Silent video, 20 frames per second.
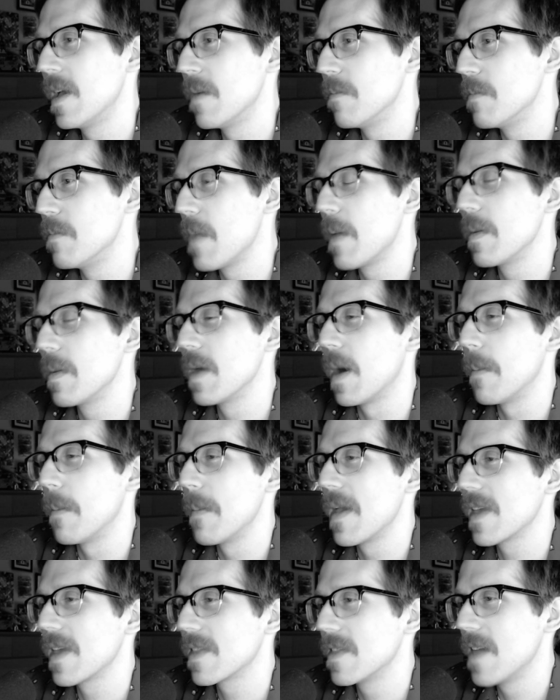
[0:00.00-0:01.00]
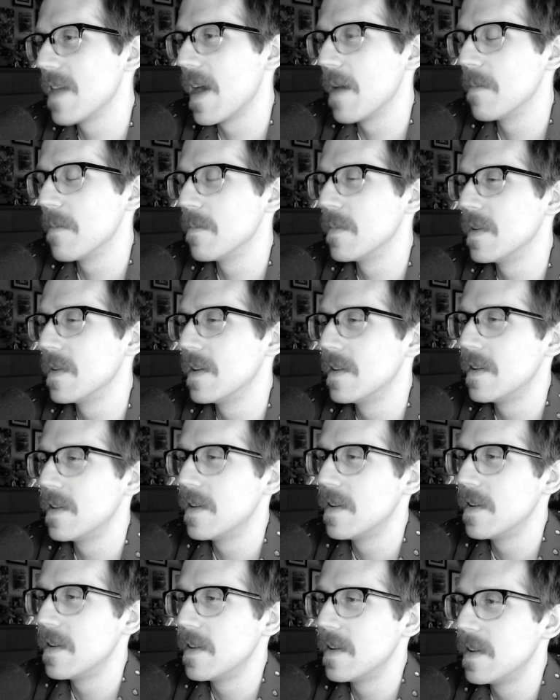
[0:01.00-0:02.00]
Maybe I'll make them
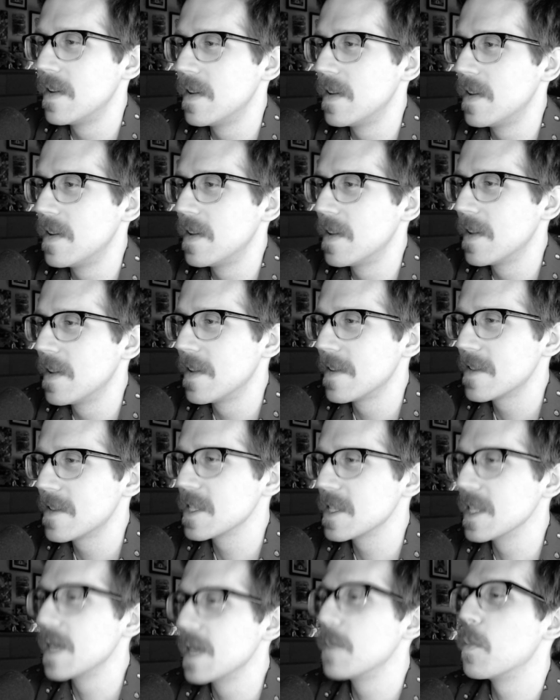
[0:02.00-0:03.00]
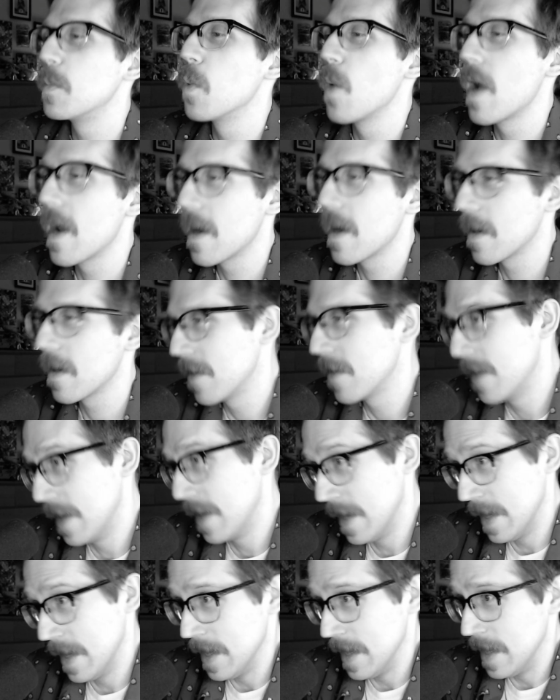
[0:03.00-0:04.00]
sleepwear,
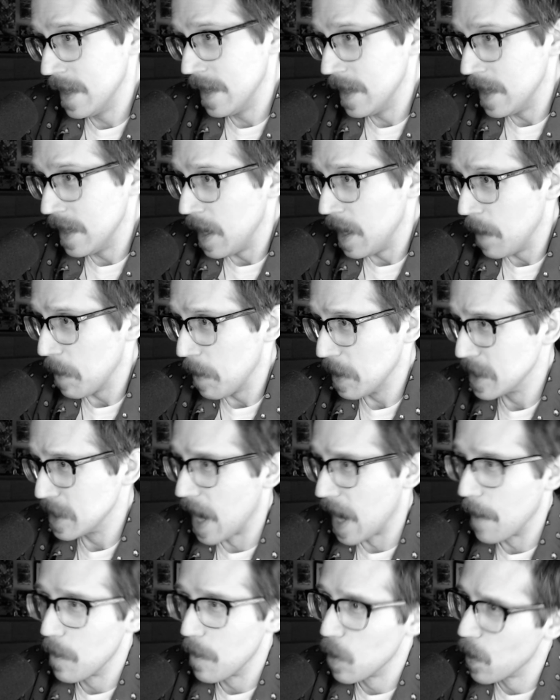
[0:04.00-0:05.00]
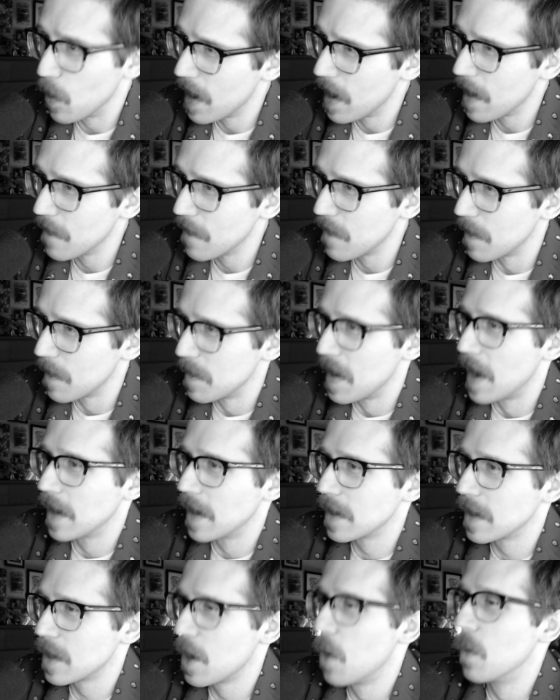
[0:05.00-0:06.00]
pajama wear if I'm
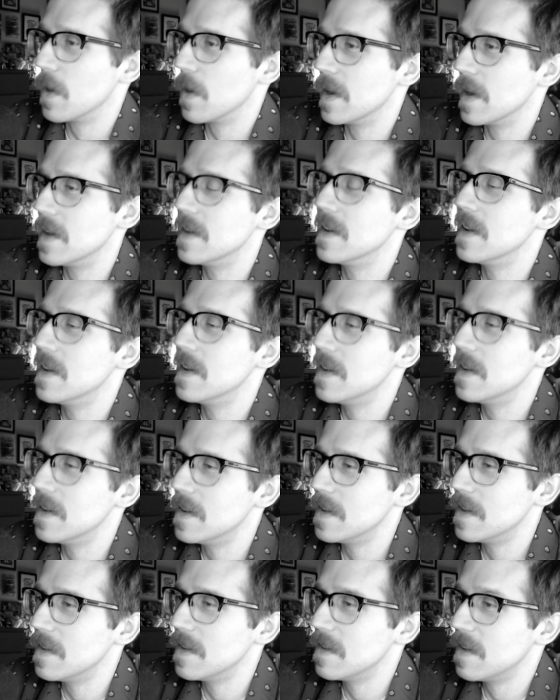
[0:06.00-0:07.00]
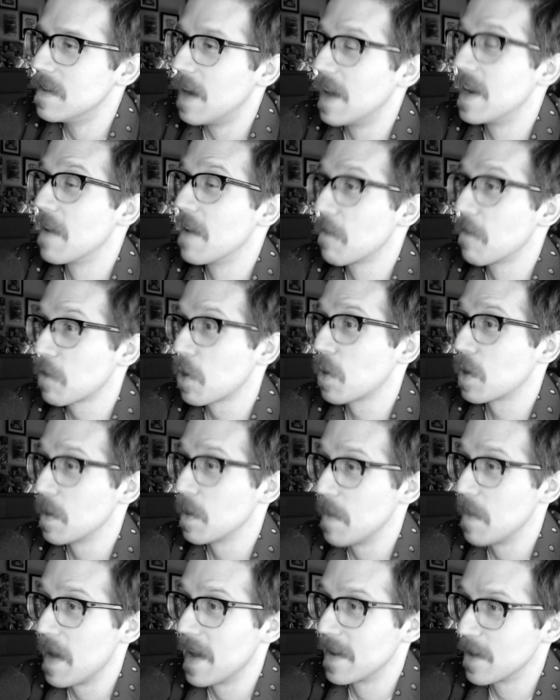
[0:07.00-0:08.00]
not going. I never go
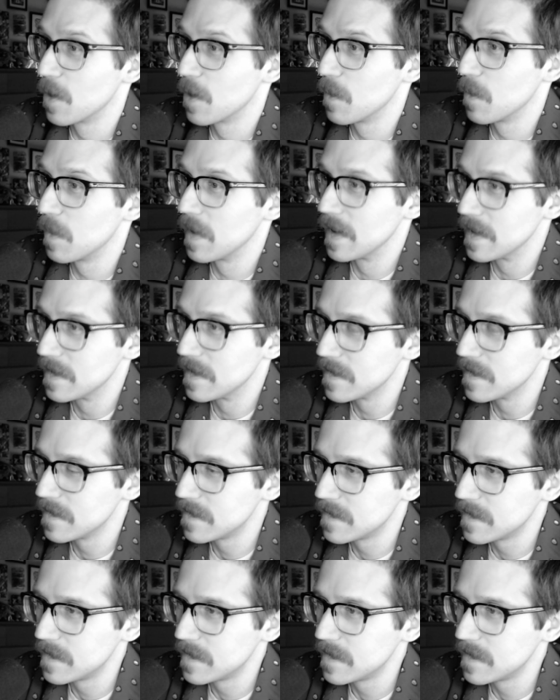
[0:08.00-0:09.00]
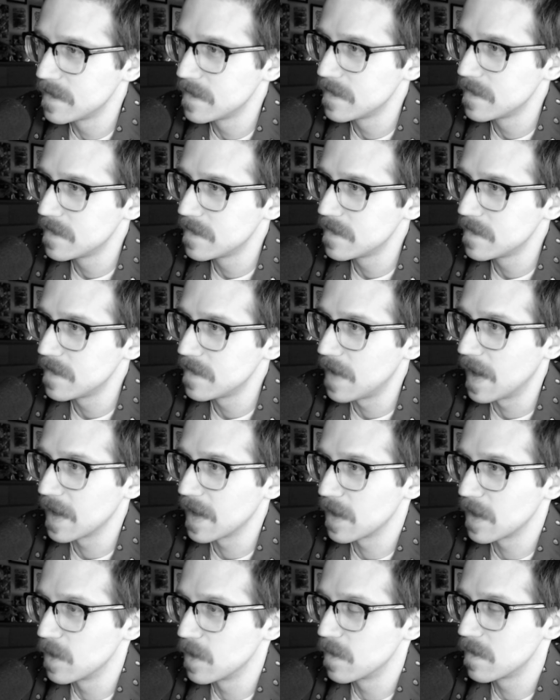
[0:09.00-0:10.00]
commando, but I
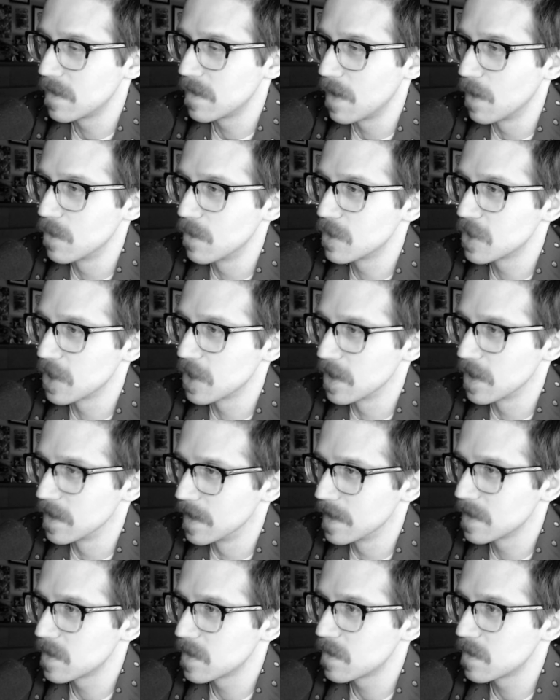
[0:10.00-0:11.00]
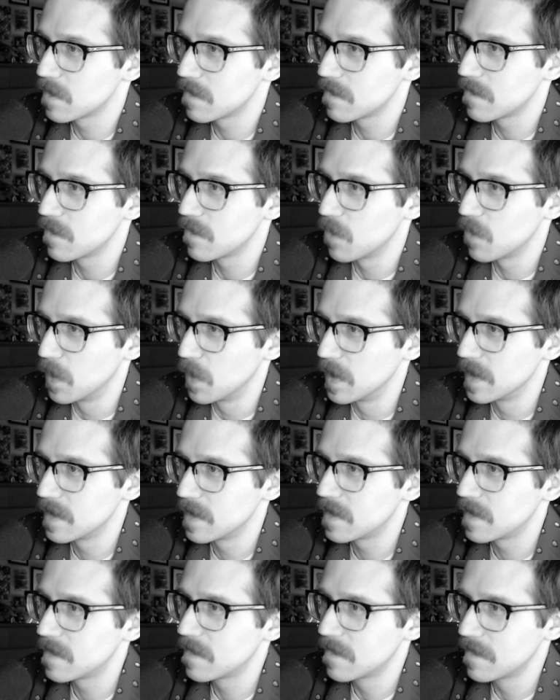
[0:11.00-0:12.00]
could go shirtless when
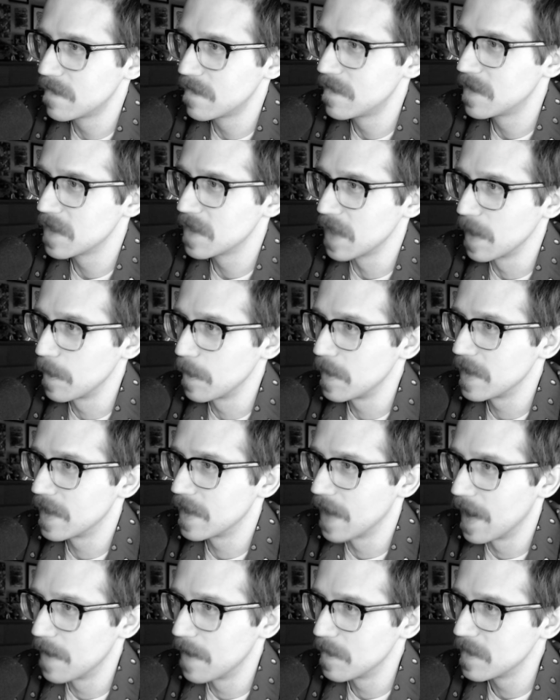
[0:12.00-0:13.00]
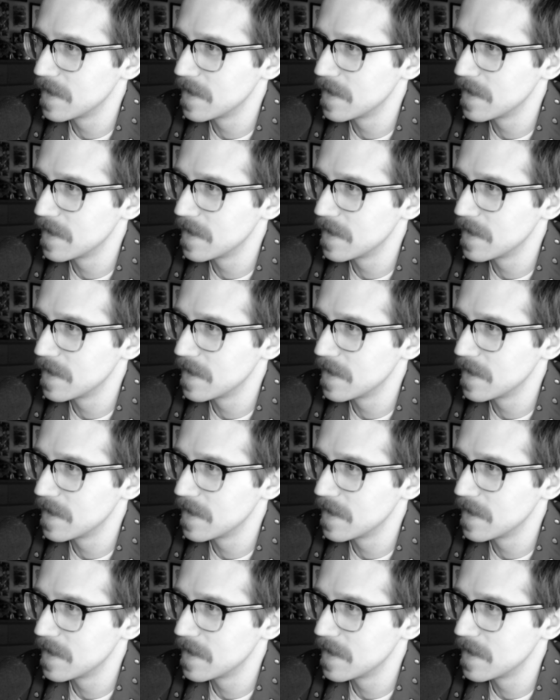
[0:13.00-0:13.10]
sleepy time.